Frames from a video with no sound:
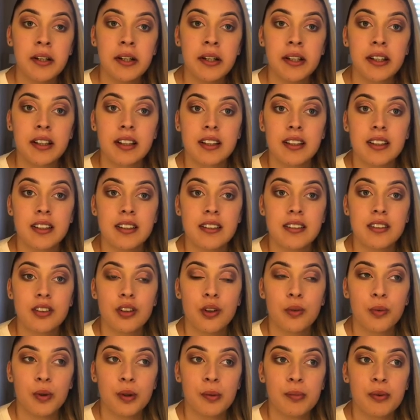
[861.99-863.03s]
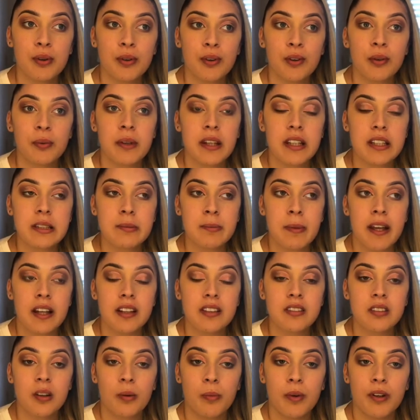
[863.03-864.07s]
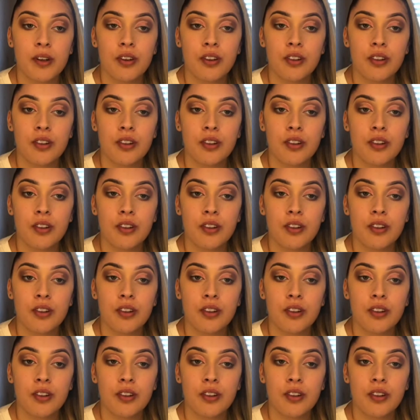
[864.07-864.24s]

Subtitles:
because you would probably expect someone who